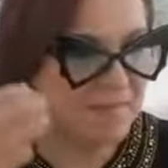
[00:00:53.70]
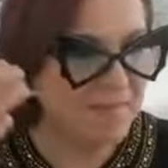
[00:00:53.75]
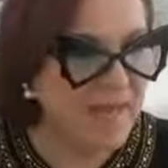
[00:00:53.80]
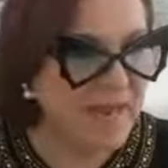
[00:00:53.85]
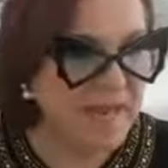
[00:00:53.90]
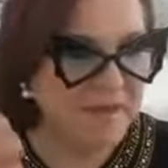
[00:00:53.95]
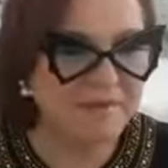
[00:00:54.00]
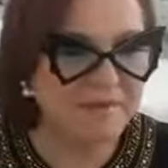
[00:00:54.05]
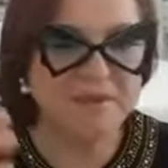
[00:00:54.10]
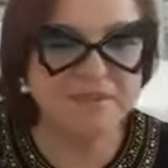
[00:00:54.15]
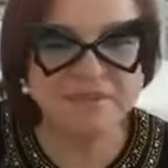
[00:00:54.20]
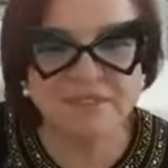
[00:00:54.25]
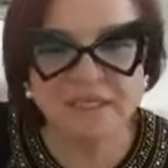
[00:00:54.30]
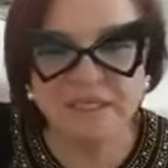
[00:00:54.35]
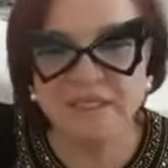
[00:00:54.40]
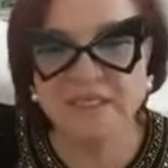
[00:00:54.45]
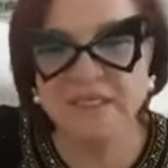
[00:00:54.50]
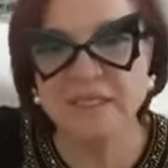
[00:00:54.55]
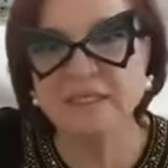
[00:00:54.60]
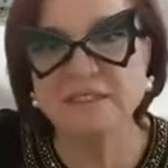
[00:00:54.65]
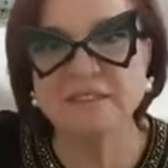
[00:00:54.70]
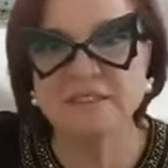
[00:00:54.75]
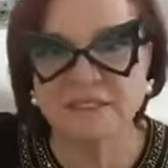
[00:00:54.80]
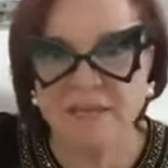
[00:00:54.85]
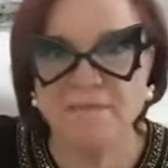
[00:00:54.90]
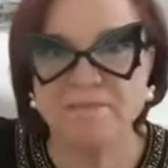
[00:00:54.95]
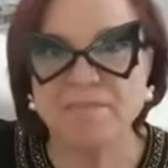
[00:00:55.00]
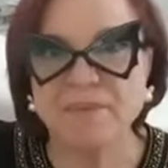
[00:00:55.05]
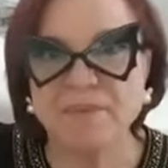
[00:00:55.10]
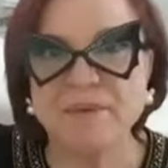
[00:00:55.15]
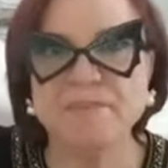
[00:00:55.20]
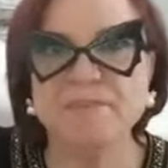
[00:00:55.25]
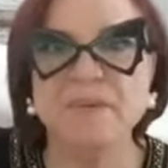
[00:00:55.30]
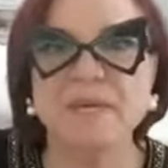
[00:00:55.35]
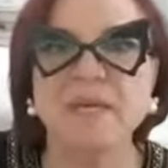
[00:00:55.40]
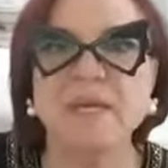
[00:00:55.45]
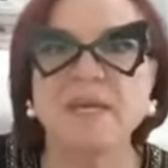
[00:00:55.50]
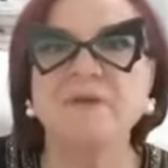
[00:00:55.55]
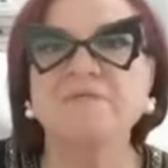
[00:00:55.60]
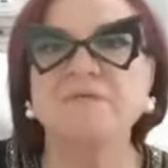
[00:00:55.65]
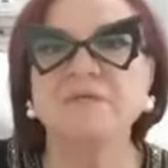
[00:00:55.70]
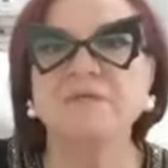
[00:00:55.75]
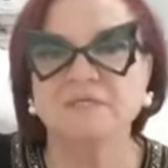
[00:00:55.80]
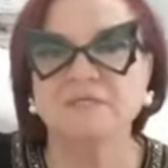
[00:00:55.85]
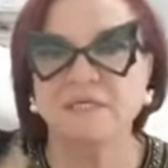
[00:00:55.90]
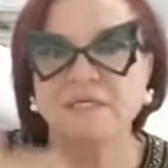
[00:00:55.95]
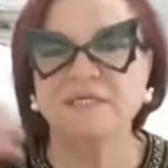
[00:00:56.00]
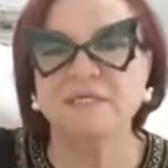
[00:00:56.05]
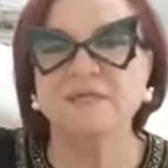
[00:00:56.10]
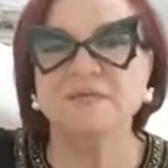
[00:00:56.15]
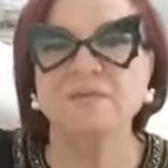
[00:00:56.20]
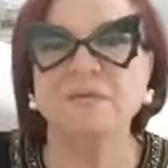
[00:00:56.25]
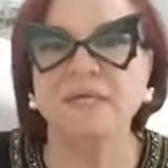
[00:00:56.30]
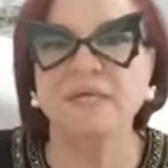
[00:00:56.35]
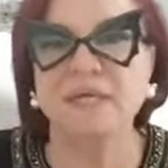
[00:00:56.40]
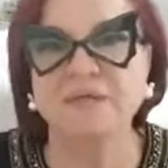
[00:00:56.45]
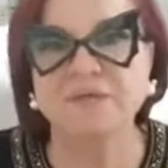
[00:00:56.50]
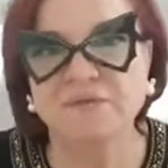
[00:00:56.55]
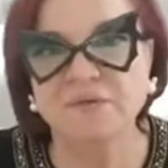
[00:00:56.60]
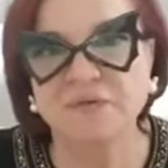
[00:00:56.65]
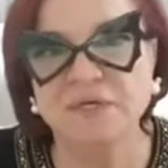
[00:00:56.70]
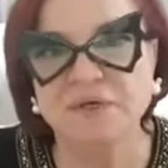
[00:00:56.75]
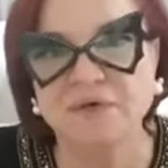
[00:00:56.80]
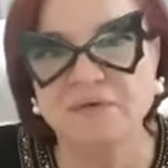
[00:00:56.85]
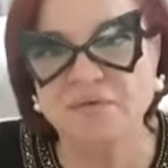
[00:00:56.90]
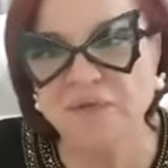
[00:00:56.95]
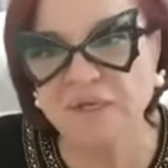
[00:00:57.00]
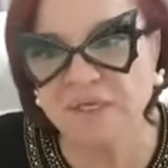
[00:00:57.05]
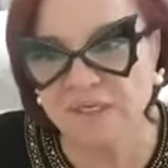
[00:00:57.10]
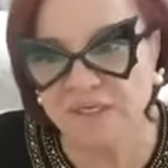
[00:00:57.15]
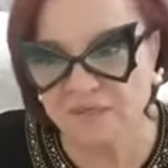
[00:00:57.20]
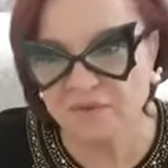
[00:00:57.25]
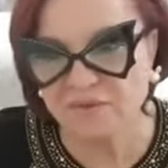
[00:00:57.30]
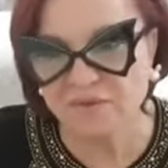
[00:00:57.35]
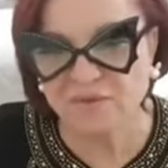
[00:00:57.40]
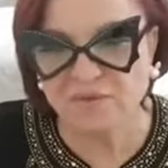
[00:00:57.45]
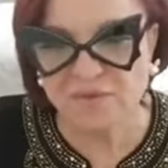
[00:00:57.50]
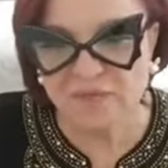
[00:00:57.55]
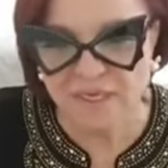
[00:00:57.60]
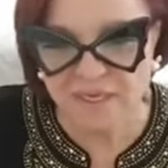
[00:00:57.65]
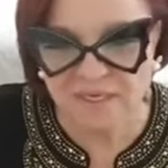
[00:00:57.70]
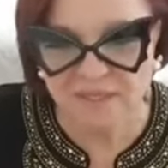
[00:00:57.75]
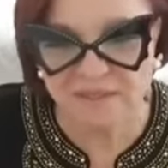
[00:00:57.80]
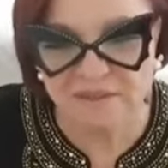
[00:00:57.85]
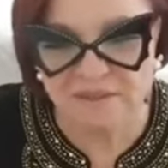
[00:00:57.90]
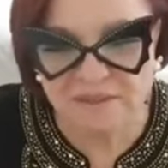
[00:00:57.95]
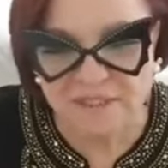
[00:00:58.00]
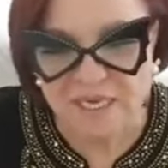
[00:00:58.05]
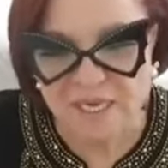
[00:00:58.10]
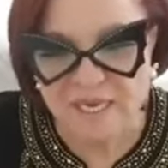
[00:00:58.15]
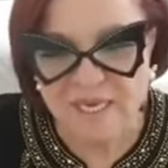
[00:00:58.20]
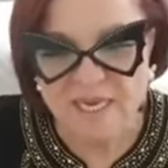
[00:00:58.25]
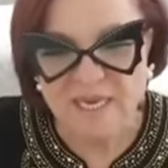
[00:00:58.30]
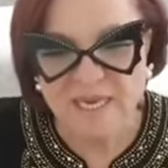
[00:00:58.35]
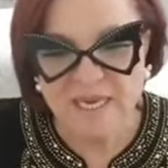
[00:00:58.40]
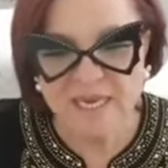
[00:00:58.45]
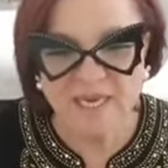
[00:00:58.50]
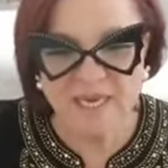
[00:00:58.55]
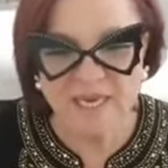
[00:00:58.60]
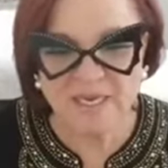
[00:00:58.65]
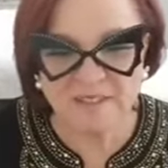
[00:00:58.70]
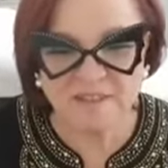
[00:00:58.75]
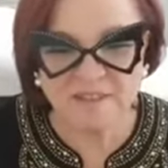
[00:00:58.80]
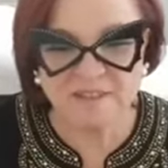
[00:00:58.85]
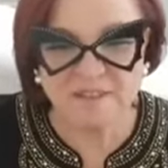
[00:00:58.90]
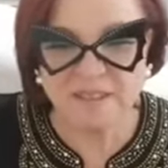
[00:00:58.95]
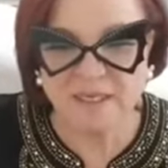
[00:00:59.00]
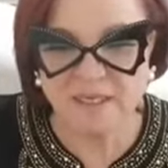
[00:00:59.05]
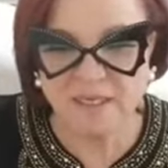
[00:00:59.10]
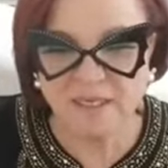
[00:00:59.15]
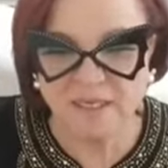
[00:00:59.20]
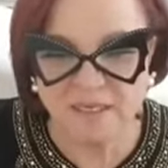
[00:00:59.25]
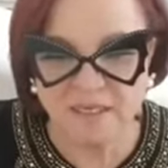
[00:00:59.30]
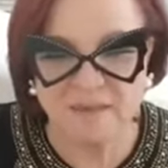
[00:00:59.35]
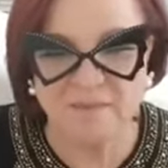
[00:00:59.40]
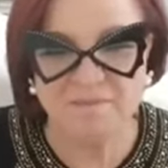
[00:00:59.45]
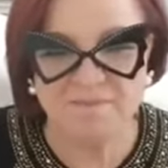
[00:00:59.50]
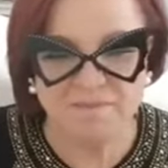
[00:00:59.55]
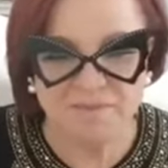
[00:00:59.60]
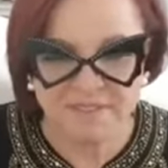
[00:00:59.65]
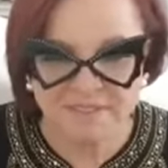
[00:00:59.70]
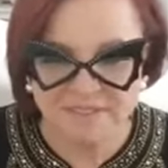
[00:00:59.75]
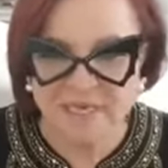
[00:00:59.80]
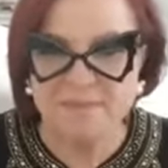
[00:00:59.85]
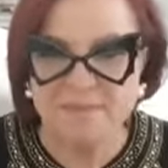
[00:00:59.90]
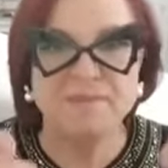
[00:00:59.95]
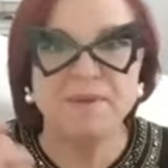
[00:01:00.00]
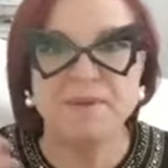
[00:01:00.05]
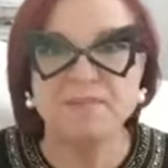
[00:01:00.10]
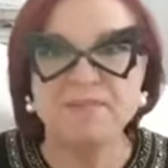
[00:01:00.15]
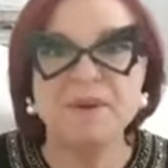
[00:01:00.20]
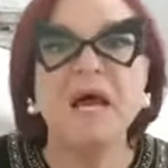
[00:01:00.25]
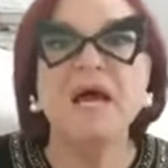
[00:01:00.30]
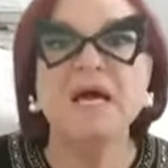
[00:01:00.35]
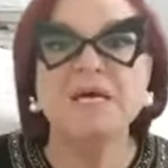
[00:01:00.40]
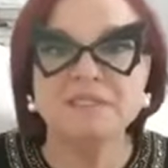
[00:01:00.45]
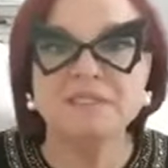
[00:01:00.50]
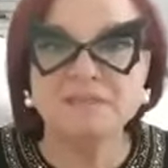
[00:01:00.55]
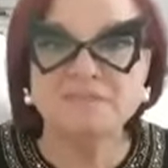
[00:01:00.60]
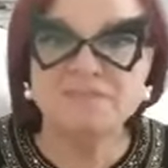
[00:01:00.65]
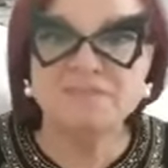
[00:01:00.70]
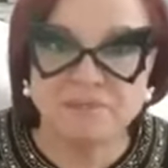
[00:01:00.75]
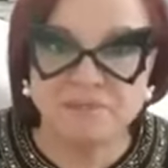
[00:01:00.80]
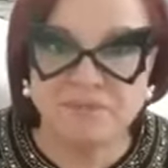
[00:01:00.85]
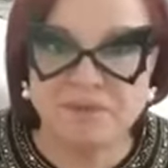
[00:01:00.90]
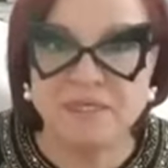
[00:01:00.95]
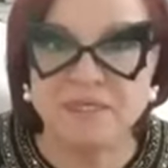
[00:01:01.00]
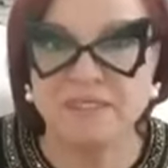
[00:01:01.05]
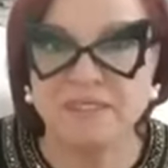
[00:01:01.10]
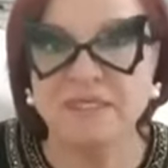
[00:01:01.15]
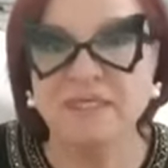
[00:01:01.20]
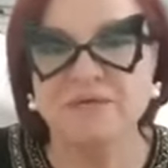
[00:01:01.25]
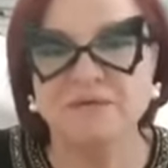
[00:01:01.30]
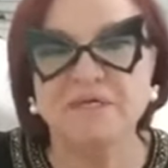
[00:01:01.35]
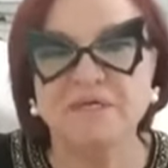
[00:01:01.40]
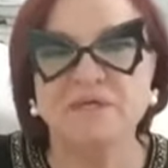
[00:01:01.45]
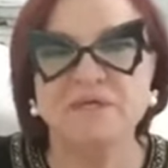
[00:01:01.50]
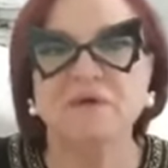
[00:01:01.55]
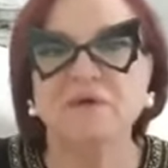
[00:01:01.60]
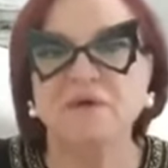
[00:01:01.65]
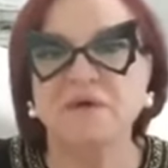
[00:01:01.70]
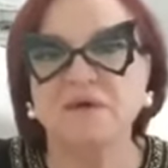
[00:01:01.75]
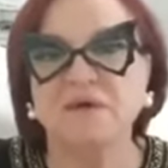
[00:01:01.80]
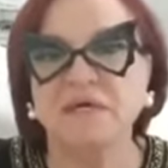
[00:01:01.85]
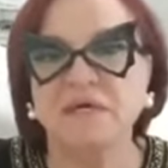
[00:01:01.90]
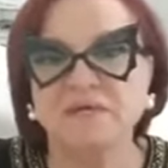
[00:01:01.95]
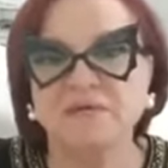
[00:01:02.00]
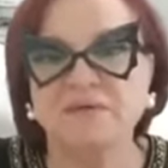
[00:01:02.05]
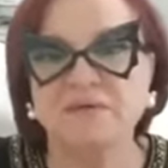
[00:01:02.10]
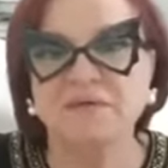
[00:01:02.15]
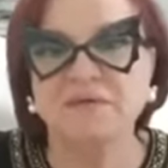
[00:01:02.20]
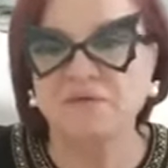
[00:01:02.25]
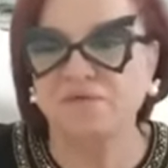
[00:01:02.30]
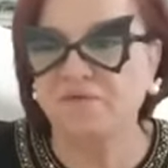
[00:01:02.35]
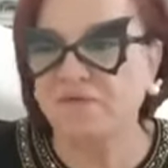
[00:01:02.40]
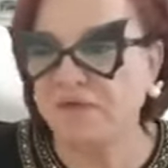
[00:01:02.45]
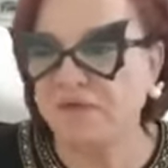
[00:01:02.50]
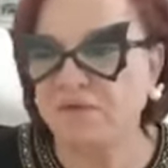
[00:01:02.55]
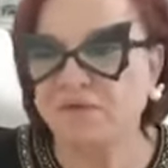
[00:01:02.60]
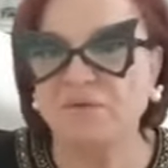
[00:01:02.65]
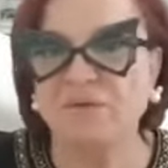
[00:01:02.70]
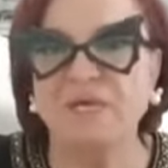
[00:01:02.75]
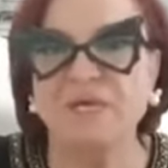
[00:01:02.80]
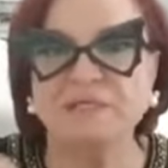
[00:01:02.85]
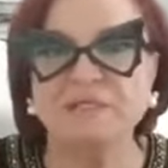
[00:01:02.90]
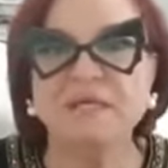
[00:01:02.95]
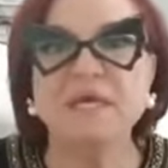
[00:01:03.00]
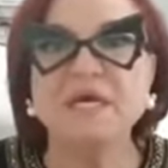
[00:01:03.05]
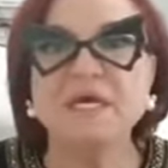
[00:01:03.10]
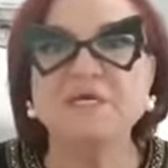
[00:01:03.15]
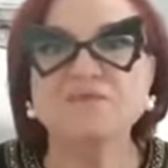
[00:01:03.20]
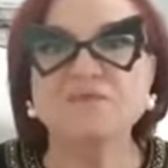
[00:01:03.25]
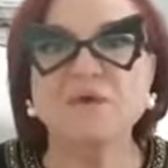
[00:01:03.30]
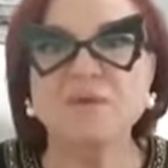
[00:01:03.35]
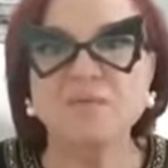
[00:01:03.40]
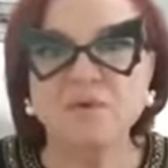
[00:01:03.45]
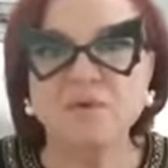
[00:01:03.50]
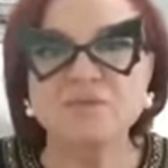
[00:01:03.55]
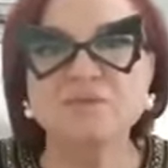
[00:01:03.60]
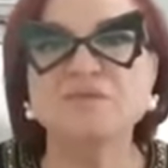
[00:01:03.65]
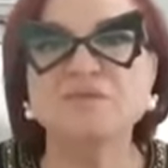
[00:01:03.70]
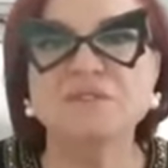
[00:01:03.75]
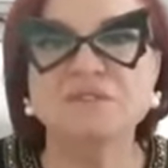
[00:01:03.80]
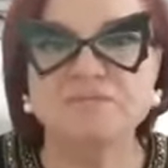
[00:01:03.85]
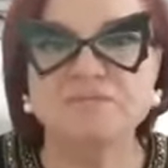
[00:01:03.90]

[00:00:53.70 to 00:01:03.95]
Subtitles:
The understanding some people have is that it will get rid of the ingrown hairs. And some people ask me, will it get rid of ingrown hairs? So I want to